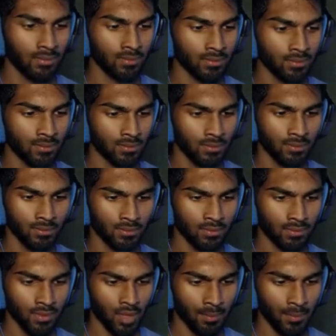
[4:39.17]

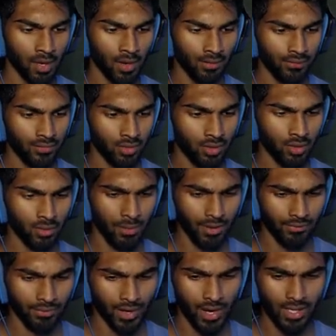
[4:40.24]
Mm-hmm, I'm off to
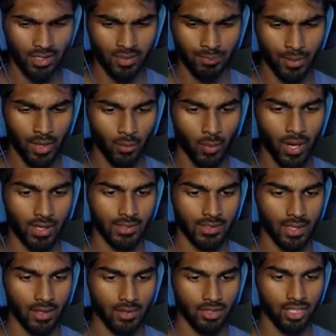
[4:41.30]
my friend's birthday. Wait a
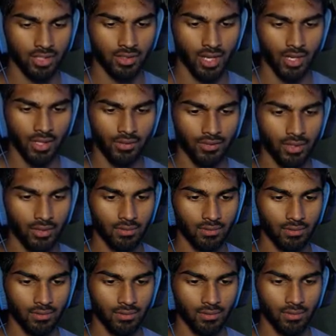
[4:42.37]
second. Shit, did I leave the...
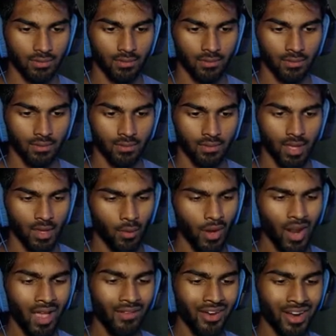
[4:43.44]

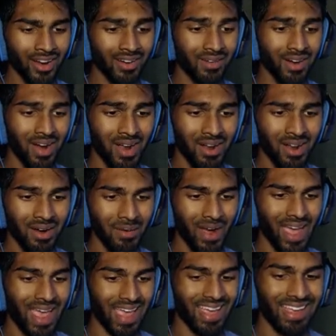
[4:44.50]
Whatever! We're on our
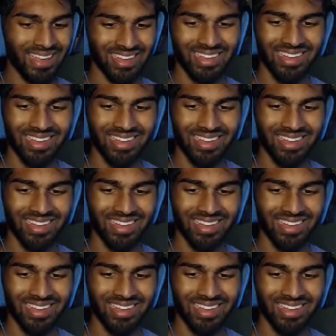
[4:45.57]
way!